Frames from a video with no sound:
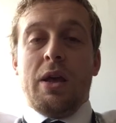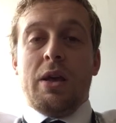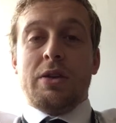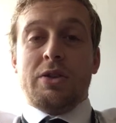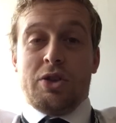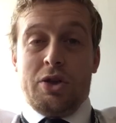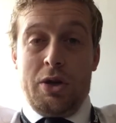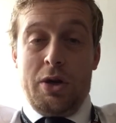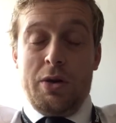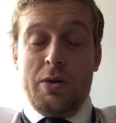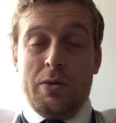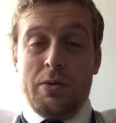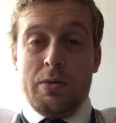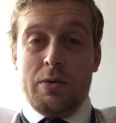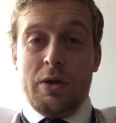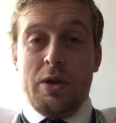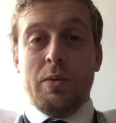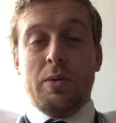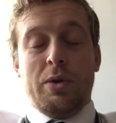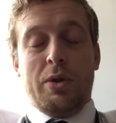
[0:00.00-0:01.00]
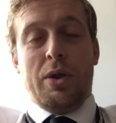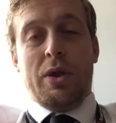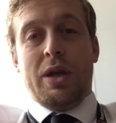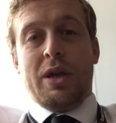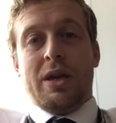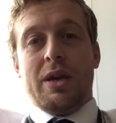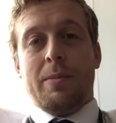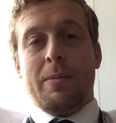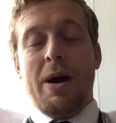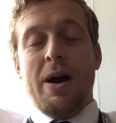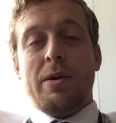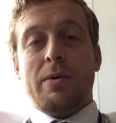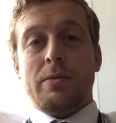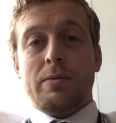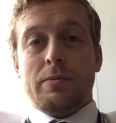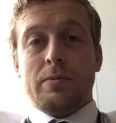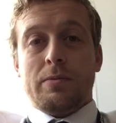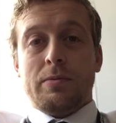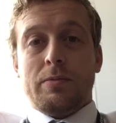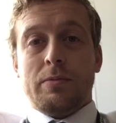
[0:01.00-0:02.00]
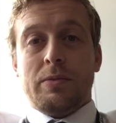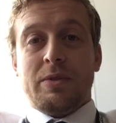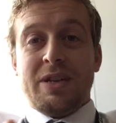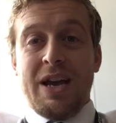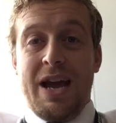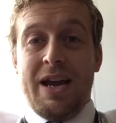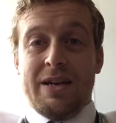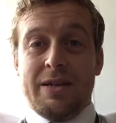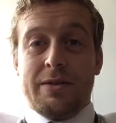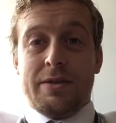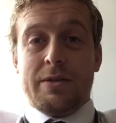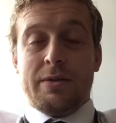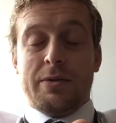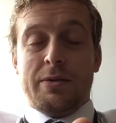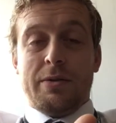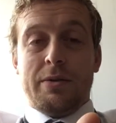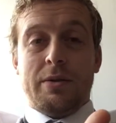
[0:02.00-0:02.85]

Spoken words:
So, you would think about tax.